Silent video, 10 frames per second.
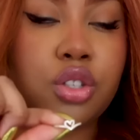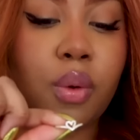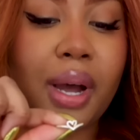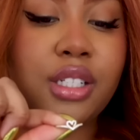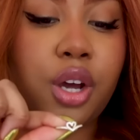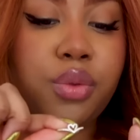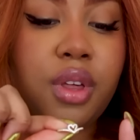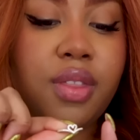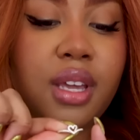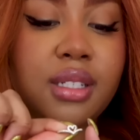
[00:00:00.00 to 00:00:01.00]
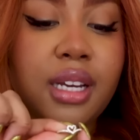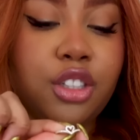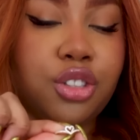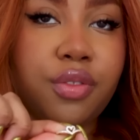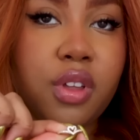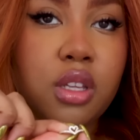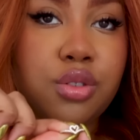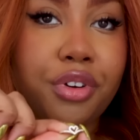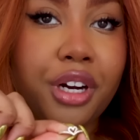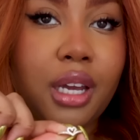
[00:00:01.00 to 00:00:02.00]
So I don't think the intention for
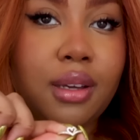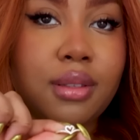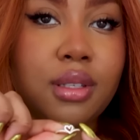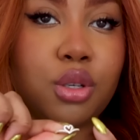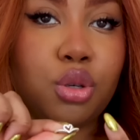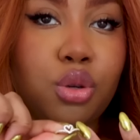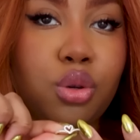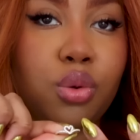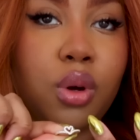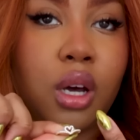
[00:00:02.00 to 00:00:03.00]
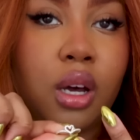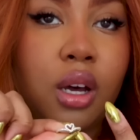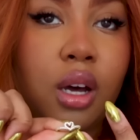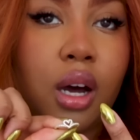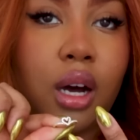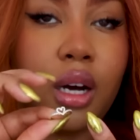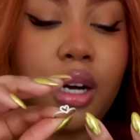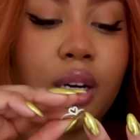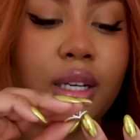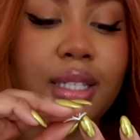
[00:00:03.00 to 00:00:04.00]
this ring is to
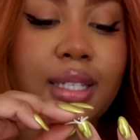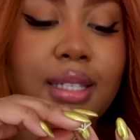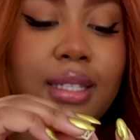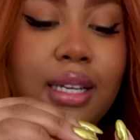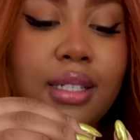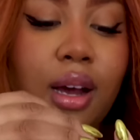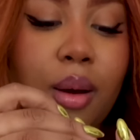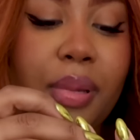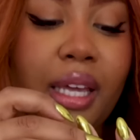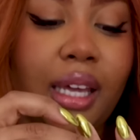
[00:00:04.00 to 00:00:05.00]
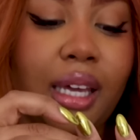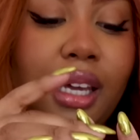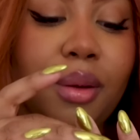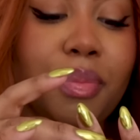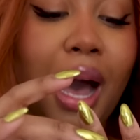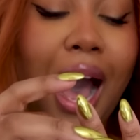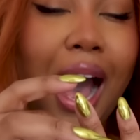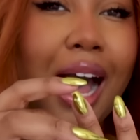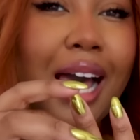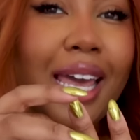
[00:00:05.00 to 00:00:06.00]
sit up here, but
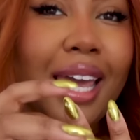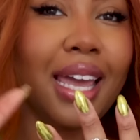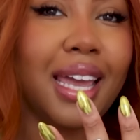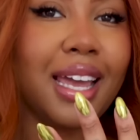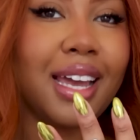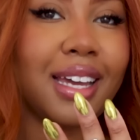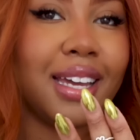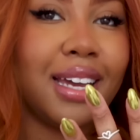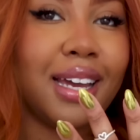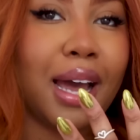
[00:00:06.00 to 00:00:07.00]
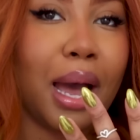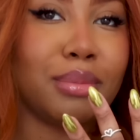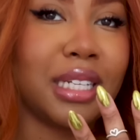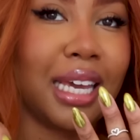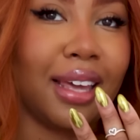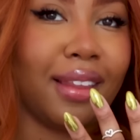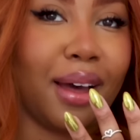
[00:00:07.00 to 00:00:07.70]
I am digging